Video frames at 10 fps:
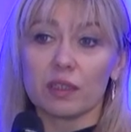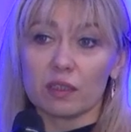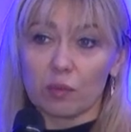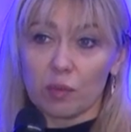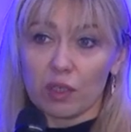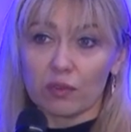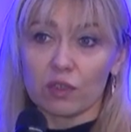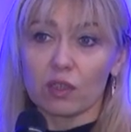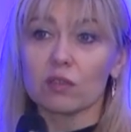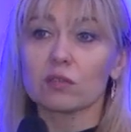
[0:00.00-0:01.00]
the topic of
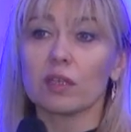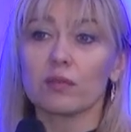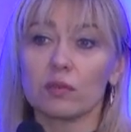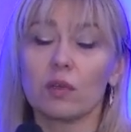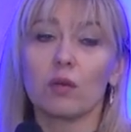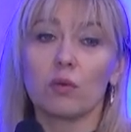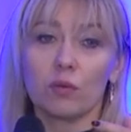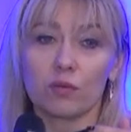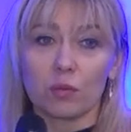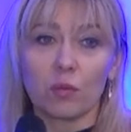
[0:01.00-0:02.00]
the course, you have to go
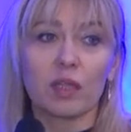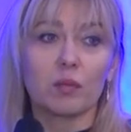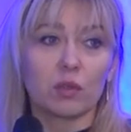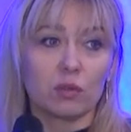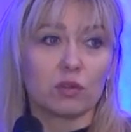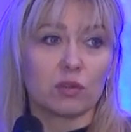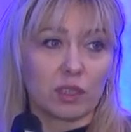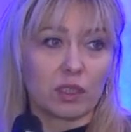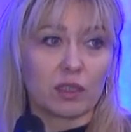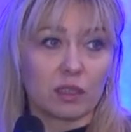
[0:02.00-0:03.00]
from one module to
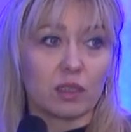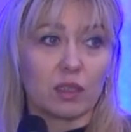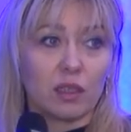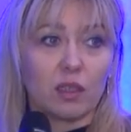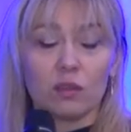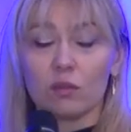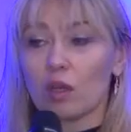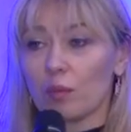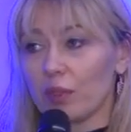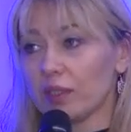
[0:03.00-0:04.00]
another to
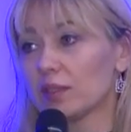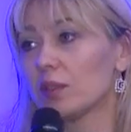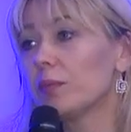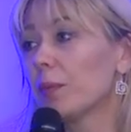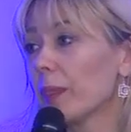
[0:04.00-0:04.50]
complete. So